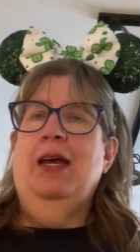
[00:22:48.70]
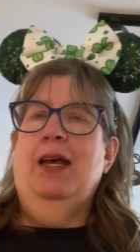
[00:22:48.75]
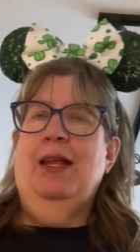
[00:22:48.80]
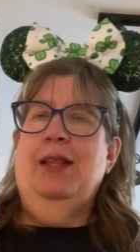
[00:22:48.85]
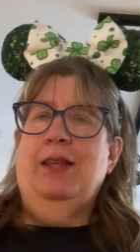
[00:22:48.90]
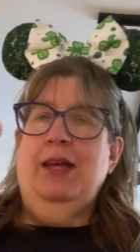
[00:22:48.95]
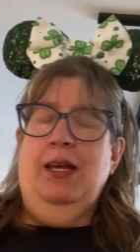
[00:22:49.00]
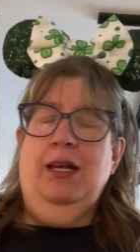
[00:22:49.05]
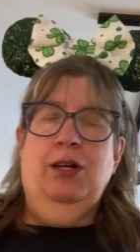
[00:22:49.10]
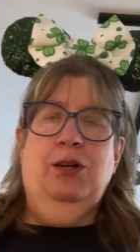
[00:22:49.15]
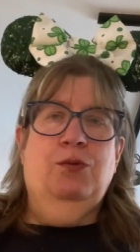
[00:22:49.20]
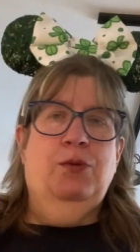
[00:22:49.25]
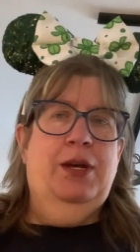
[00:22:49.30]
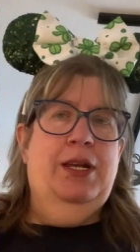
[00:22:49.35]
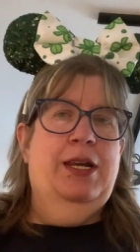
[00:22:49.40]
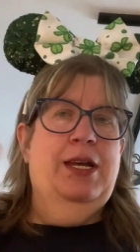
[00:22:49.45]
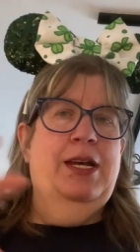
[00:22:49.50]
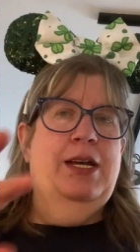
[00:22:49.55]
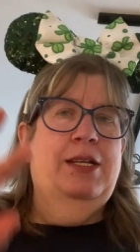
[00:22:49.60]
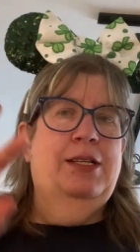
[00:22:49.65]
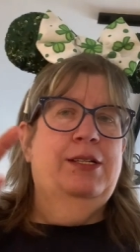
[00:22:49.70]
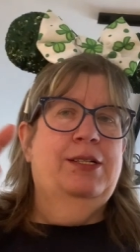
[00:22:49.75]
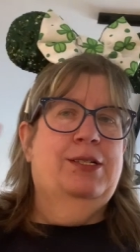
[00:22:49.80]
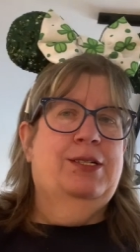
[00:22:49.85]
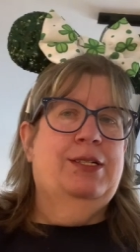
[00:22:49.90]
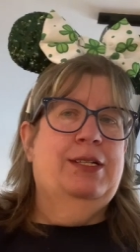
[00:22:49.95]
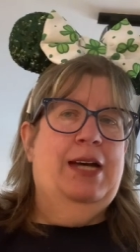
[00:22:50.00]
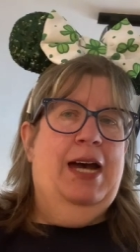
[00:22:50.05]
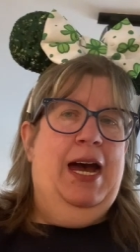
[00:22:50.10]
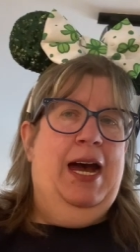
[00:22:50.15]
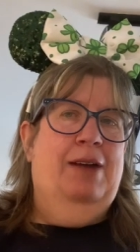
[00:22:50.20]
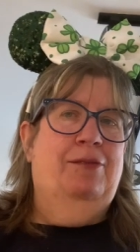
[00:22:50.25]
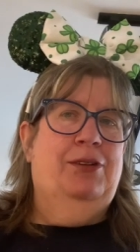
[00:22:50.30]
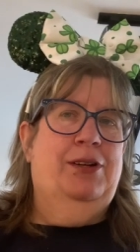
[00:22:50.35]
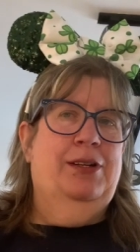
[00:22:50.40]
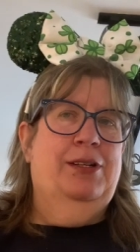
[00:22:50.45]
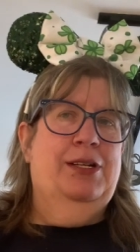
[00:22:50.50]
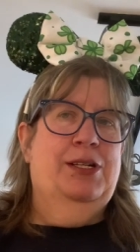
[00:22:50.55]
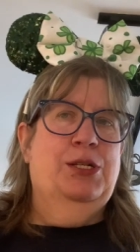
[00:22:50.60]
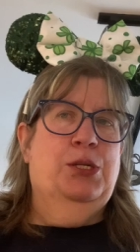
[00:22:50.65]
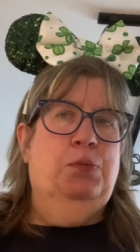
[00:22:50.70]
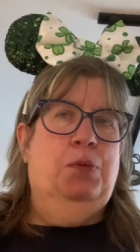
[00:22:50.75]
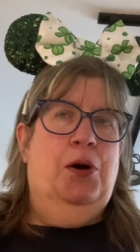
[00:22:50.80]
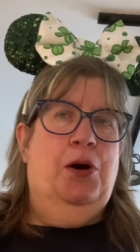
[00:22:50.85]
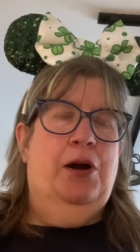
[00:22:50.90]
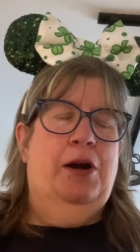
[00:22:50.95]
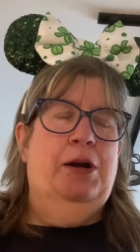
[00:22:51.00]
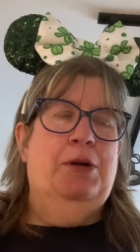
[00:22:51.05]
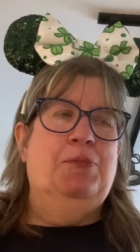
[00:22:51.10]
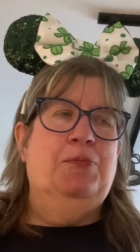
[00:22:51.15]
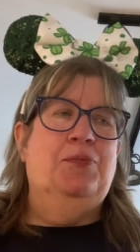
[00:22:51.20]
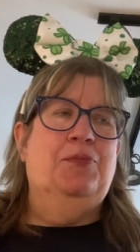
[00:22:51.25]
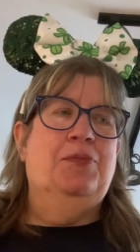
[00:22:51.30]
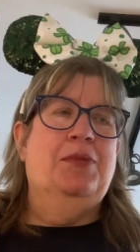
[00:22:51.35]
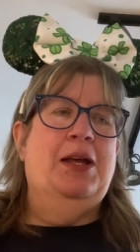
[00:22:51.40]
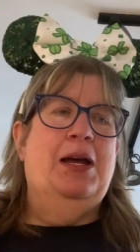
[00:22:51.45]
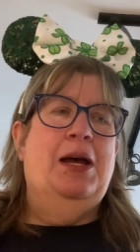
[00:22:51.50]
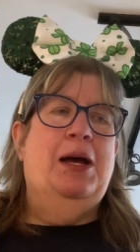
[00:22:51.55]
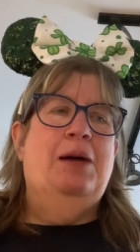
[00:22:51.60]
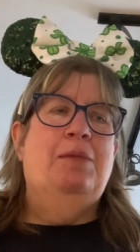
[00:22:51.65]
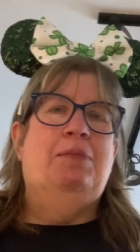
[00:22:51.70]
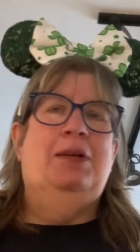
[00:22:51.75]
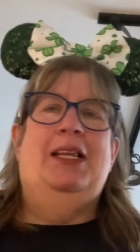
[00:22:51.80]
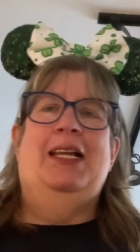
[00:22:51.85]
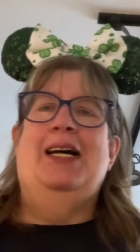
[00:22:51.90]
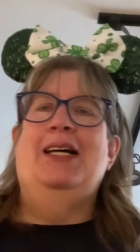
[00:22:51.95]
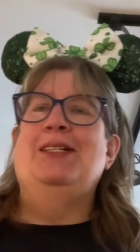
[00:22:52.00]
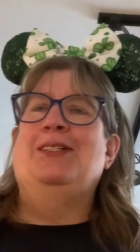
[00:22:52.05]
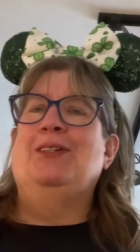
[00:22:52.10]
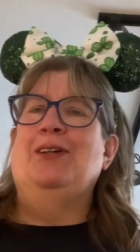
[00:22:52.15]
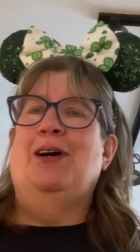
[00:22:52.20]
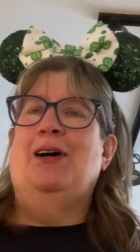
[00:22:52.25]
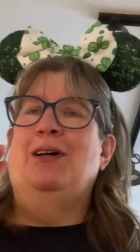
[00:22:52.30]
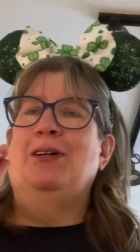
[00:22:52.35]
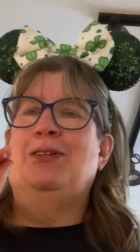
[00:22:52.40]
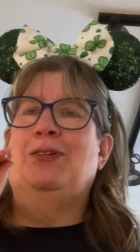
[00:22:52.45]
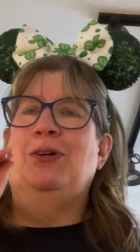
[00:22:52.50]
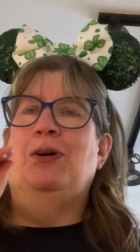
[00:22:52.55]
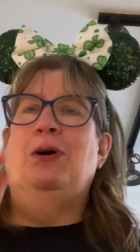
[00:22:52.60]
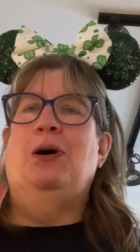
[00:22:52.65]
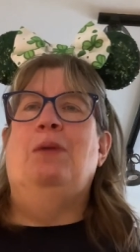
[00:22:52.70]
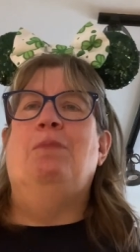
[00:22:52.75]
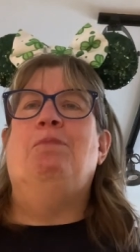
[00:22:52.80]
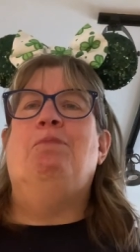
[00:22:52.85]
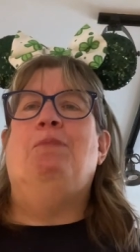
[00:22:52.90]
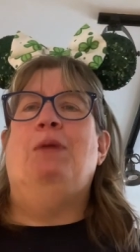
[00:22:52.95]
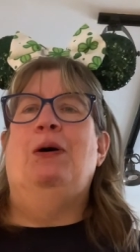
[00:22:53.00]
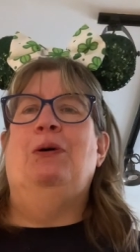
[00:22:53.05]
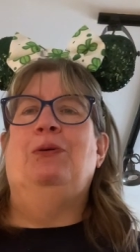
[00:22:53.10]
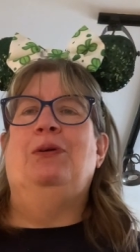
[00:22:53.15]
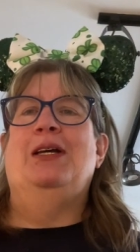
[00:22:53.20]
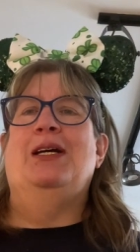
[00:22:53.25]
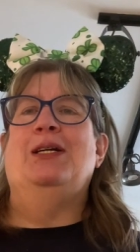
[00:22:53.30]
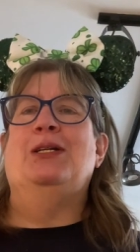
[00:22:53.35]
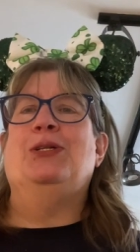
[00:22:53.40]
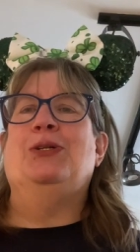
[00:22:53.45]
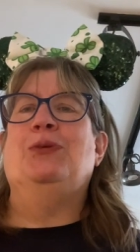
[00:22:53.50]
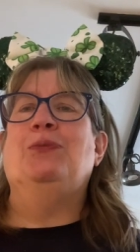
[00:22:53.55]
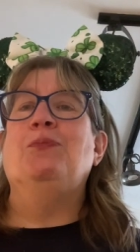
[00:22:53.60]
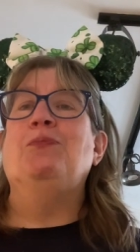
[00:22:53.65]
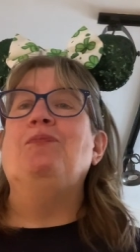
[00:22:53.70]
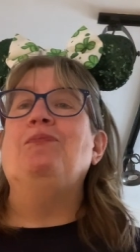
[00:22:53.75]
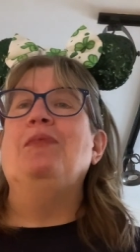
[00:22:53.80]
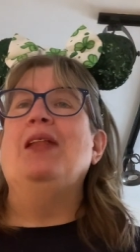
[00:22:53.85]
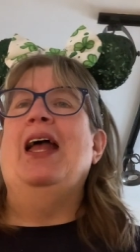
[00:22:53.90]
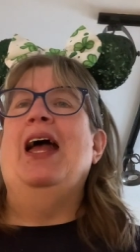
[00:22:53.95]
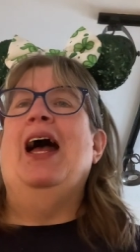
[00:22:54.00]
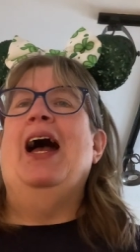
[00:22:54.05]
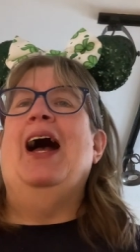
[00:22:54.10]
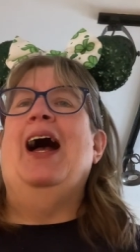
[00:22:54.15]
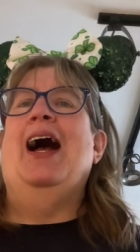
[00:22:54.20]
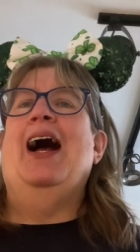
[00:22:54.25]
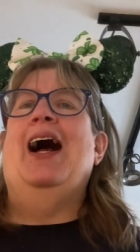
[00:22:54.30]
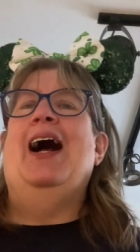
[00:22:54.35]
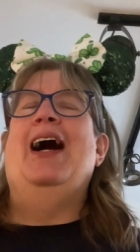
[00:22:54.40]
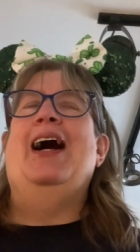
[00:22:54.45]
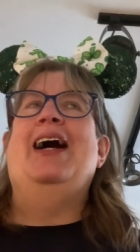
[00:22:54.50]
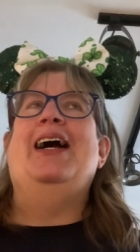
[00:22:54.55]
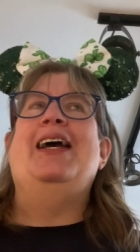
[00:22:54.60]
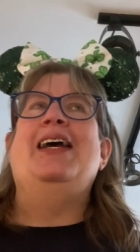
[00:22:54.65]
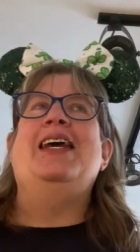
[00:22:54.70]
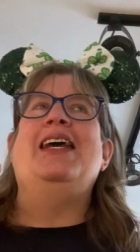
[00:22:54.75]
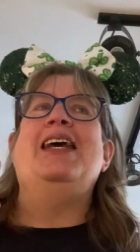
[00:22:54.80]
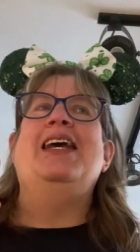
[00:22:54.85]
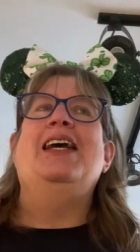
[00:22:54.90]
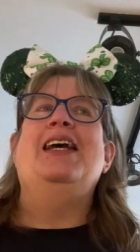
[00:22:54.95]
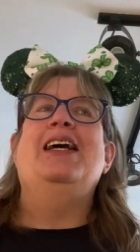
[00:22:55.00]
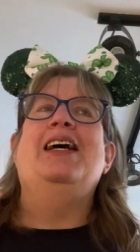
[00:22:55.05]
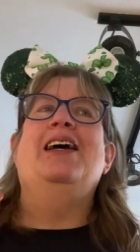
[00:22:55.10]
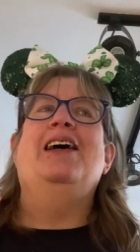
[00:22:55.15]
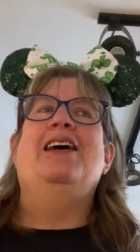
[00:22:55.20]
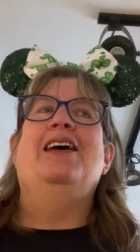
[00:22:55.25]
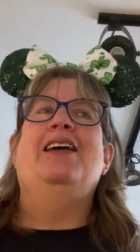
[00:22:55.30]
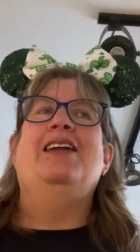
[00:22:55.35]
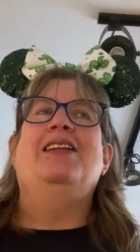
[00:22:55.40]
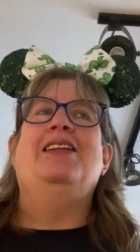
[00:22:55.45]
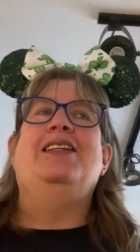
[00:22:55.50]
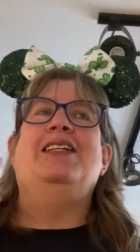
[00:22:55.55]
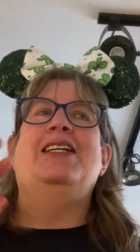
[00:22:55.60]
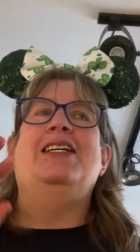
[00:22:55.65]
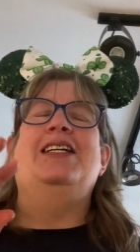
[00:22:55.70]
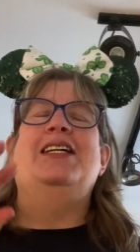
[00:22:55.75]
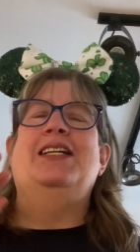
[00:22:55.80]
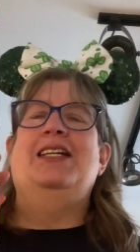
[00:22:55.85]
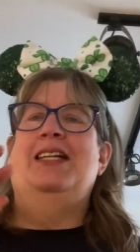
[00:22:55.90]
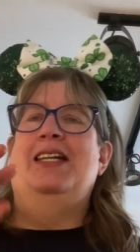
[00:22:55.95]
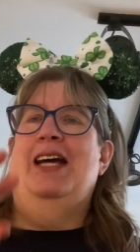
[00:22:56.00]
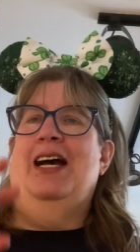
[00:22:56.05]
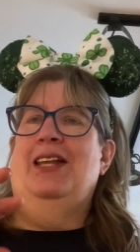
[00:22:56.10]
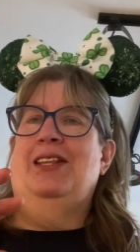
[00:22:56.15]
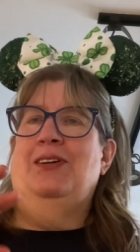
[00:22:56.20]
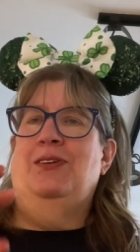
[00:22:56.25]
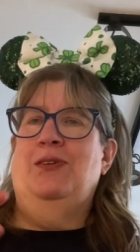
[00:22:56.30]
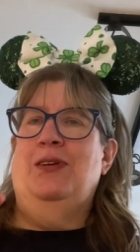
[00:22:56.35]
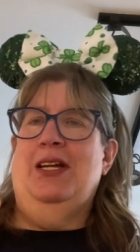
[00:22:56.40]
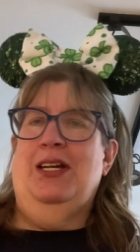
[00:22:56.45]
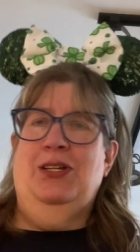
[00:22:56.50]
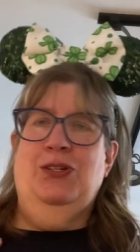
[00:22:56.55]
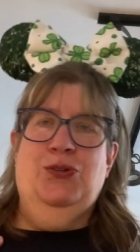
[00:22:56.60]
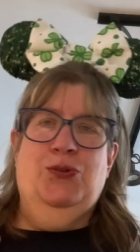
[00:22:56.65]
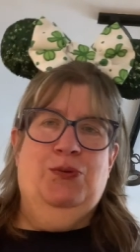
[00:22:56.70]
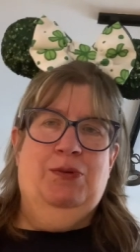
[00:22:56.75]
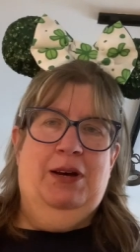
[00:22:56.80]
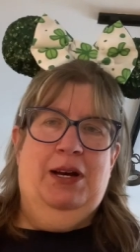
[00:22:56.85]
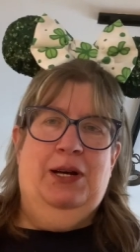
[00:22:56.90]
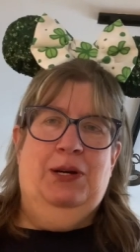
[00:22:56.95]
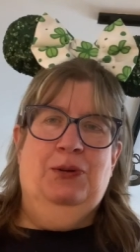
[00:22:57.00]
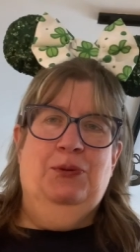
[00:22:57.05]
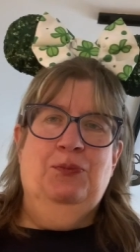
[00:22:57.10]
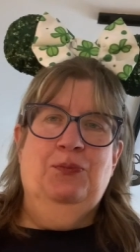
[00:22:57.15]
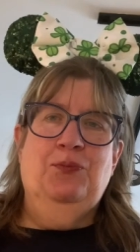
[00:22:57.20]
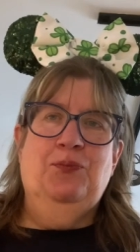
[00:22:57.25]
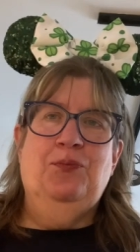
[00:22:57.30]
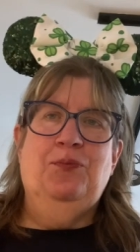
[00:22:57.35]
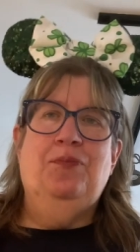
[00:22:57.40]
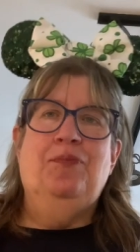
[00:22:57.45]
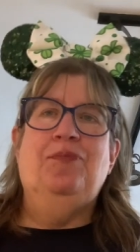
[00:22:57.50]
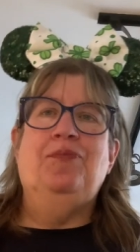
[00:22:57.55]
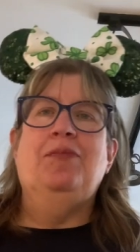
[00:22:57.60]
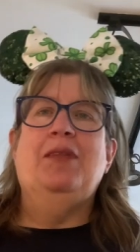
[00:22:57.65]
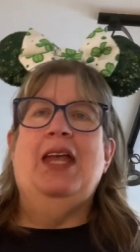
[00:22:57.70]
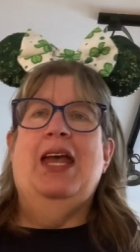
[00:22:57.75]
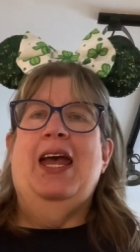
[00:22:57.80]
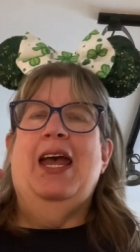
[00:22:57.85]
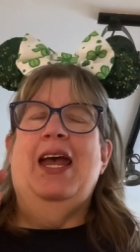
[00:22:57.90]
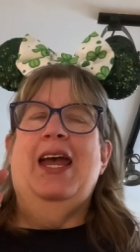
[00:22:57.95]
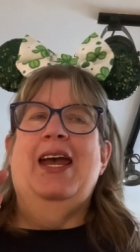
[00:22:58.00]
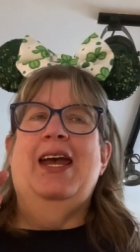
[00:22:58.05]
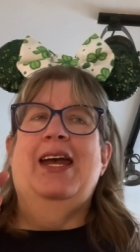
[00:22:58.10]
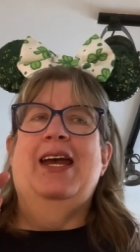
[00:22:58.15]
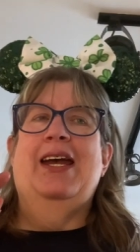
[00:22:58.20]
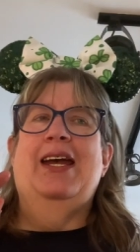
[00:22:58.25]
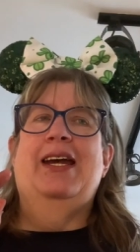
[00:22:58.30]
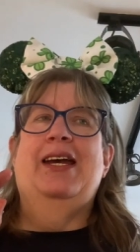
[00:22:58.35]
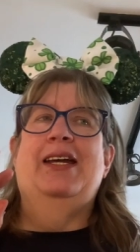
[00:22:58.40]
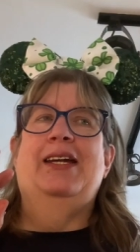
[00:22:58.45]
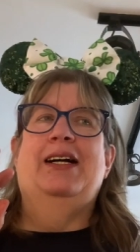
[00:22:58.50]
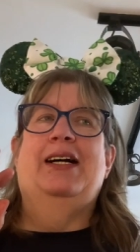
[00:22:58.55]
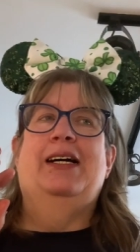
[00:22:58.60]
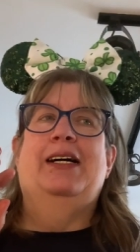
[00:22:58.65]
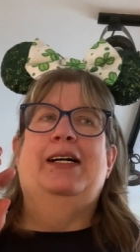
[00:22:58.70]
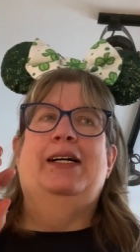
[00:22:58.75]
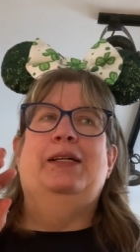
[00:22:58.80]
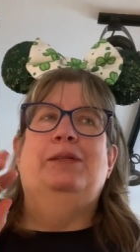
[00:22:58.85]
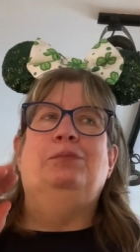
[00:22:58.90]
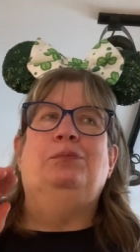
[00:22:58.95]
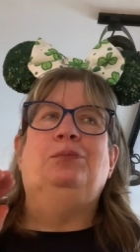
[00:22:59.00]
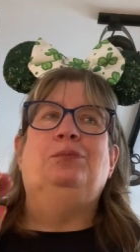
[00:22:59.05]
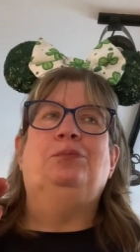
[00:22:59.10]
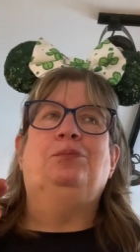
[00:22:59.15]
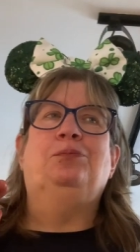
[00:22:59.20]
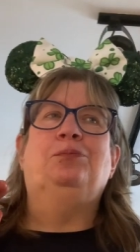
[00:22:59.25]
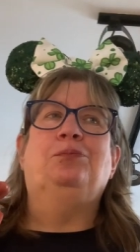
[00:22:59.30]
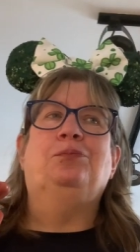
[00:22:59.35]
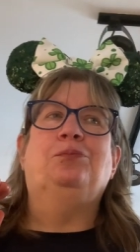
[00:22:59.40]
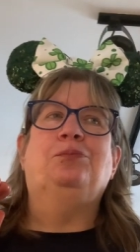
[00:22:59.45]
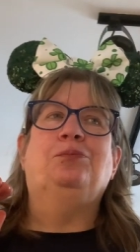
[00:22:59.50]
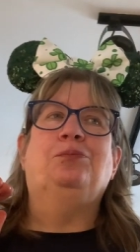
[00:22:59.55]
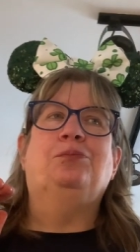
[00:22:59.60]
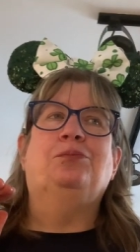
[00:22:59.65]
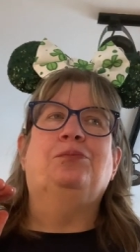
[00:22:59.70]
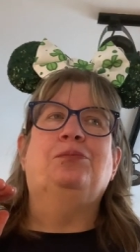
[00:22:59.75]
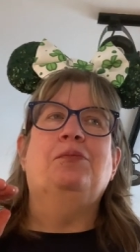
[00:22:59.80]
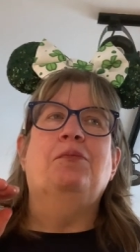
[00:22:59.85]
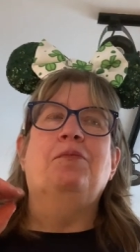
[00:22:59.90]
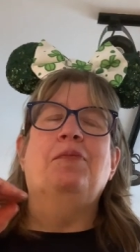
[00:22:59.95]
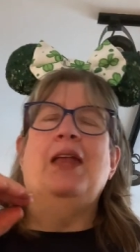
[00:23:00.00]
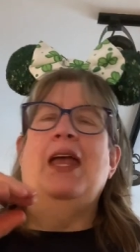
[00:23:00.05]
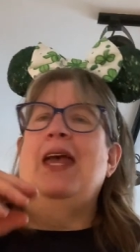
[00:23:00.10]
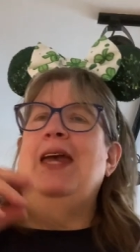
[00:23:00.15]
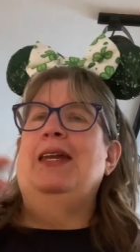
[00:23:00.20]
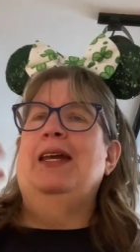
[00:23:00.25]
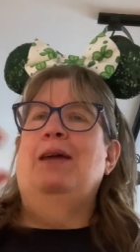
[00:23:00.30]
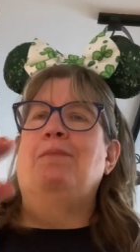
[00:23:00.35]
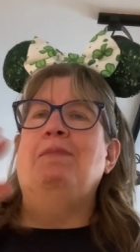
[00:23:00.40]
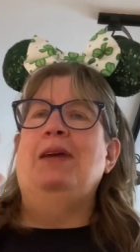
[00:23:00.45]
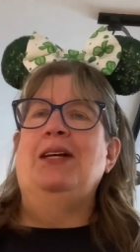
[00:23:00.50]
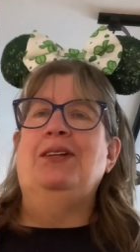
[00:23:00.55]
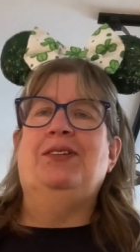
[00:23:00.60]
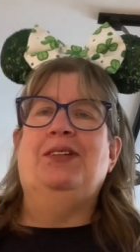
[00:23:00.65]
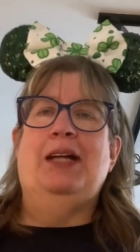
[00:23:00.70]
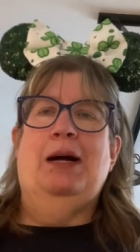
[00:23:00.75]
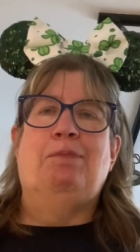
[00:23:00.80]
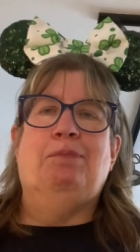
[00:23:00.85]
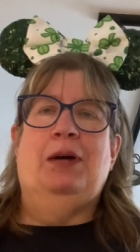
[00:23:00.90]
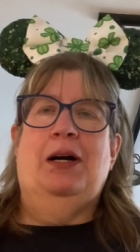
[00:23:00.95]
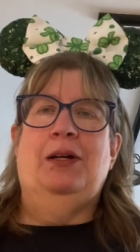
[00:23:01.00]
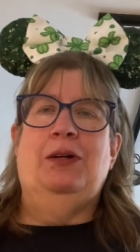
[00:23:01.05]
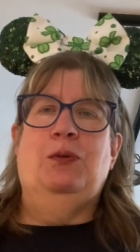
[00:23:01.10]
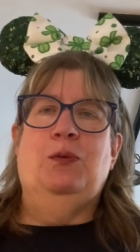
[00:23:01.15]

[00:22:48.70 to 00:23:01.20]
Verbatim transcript: the ingredients after this part. Plus also a bonus. I did another intro and um, and I messed up on a